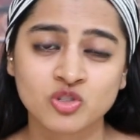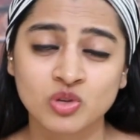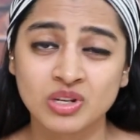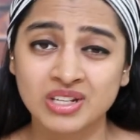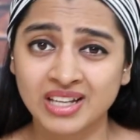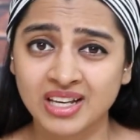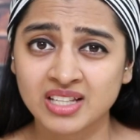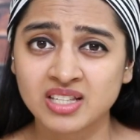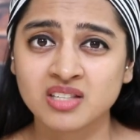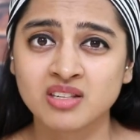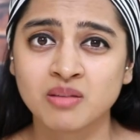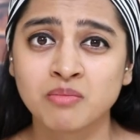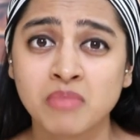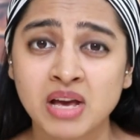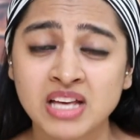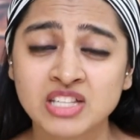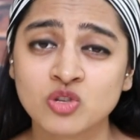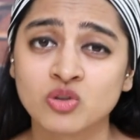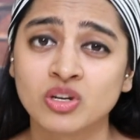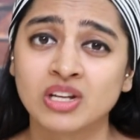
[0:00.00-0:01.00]
so in case there's a
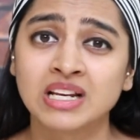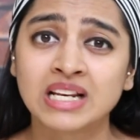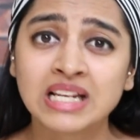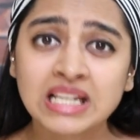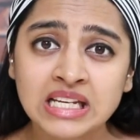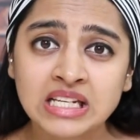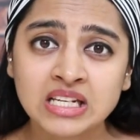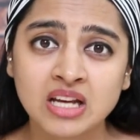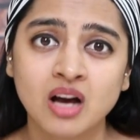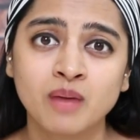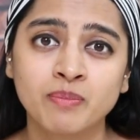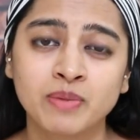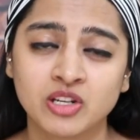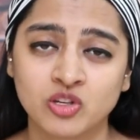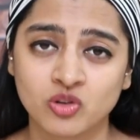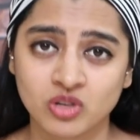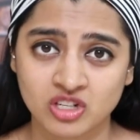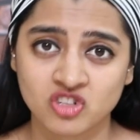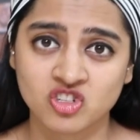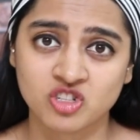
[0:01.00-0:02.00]
mess, you can clean up and
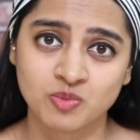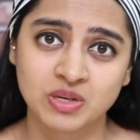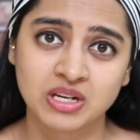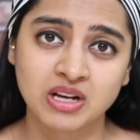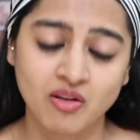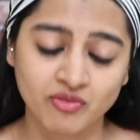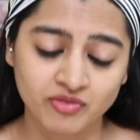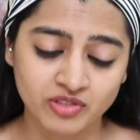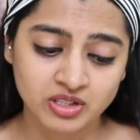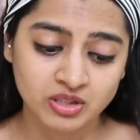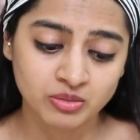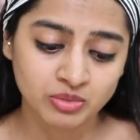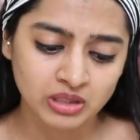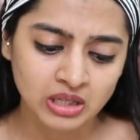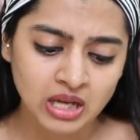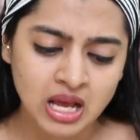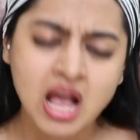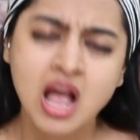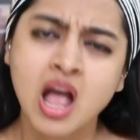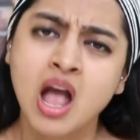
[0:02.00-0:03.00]
you can just be comfortable.